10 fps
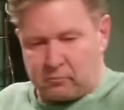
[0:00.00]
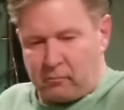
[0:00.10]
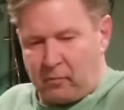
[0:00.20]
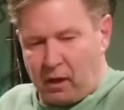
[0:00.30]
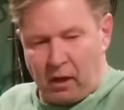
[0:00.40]

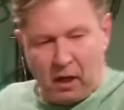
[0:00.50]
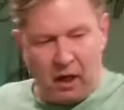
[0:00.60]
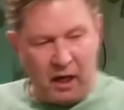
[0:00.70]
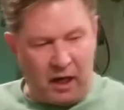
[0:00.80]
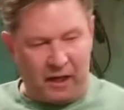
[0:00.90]

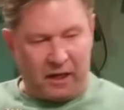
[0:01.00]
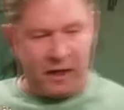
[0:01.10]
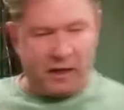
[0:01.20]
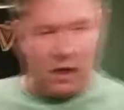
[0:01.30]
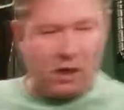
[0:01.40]
And
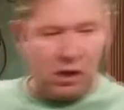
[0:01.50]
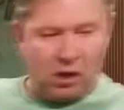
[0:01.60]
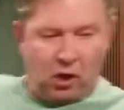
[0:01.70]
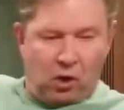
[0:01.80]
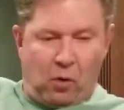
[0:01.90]
then
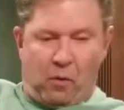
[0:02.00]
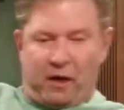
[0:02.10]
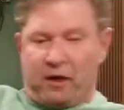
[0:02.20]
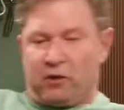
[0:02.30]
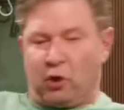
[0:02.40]
what we're
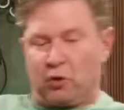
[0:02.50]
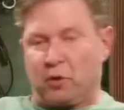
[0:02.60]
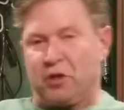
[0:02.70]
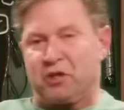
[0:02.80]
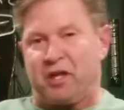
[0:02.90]
going to do is
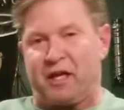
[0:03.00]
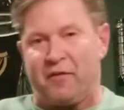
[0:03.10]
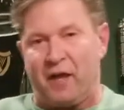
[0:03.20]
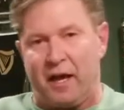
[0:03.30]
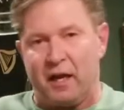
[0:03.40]
we're just going to
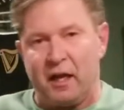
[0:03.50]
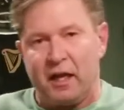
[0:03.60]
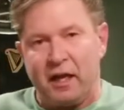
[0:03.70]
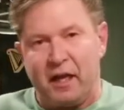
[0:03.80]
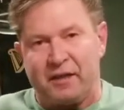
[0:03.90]
give that,
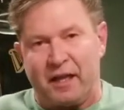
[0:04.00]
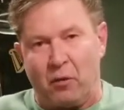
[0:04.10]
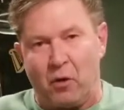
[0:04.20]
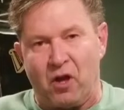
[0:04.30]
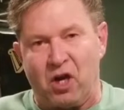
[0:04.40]
hit that
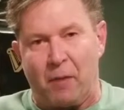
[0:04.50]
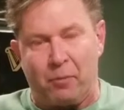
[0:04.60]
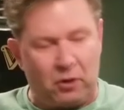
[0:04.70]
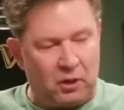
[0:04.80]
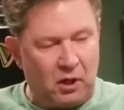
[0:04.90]
with a
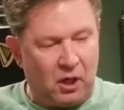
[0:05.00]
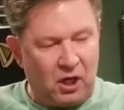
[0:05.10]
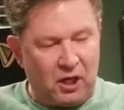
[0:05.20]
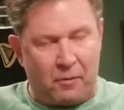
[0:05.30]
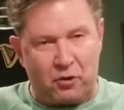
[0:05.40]

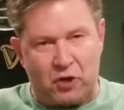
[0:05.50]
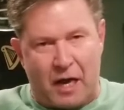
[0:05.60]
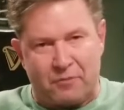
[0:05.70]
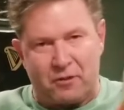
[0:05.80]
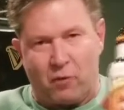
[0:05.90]
couple
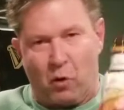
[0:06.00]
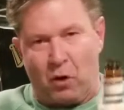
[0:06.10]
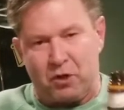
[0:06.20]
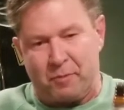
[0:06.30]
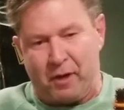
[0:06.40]
drops of
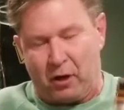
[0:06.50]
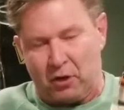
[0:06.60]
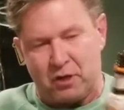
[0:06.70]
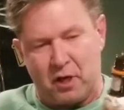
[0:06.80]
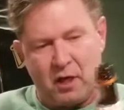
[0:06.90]
orange
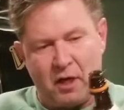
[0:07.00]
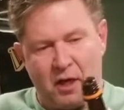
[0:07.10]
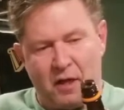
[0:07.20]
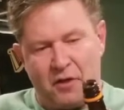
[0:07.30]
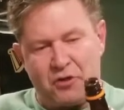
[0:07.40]
bitters.
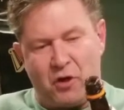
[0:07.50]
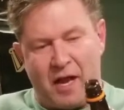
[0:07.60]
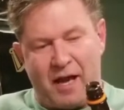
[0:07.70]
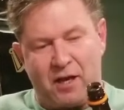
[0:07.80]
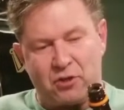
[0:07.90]
This is your
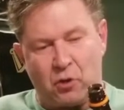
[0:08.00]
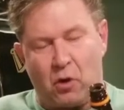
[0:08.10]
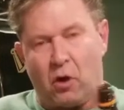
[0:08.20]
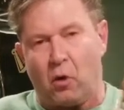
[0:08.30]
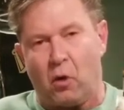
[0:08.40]

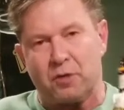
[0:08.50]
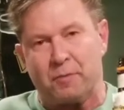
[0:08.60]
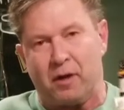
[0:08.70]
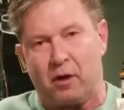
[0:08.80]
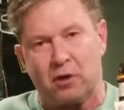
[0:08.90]
Angostura orange
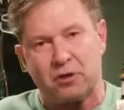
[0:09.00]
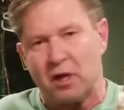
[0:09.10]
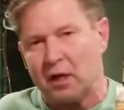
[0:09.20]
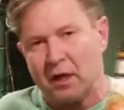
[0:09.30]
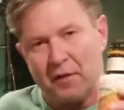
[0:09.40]
bitters.
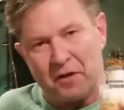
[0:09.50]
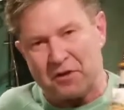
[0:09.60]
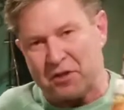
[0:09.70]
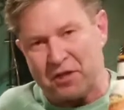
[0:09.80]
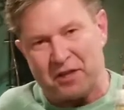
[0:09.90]
This
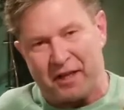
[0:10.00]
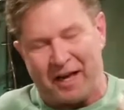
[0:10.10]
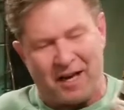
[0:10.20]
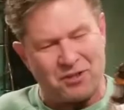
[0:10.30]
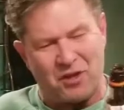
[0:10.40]
is easy to
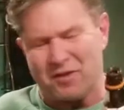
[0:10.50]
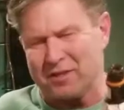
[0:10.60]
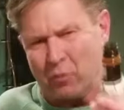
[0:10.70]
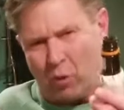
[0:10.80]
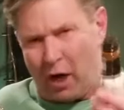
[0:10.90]
get. I saw this
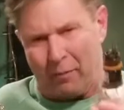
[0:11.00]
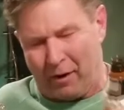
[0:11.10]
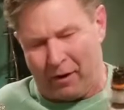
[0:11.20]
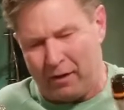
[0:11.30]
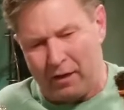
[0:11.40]
at
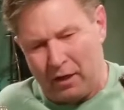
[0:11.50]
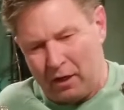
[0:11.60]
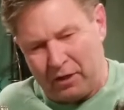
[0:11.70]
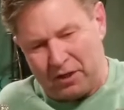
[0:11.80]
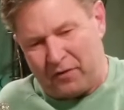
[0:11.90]
Walmart.
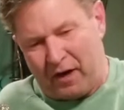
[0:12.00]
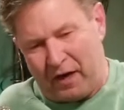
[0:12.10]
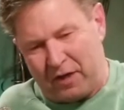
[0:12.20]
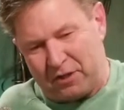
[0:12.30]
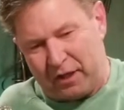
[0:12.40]
It gets
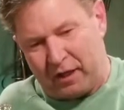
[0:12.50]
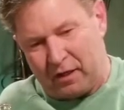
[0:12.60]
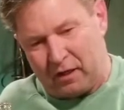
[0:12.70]
very easily.